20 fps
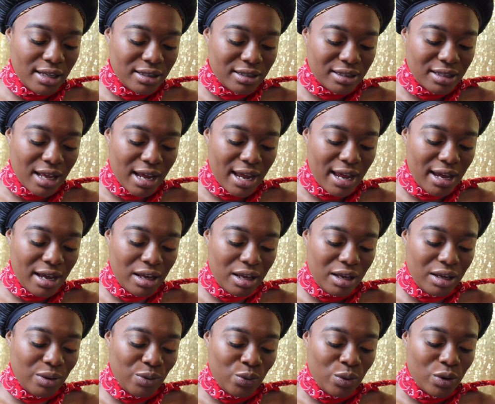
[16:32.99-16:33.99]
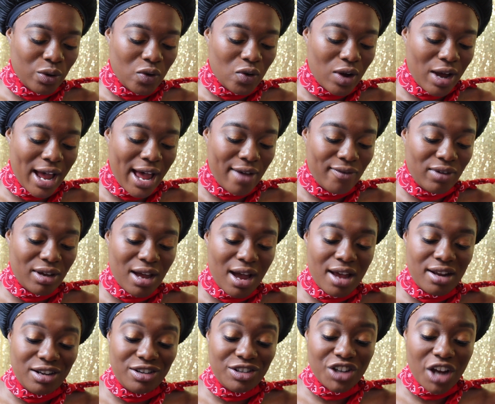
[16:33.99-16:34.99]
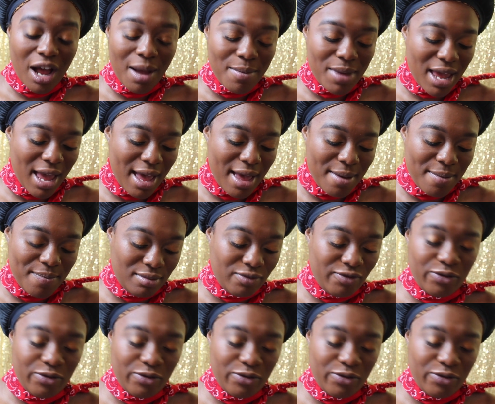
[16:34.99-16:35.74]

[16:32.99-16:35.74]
it's like, well, I haven't gotten a job yet.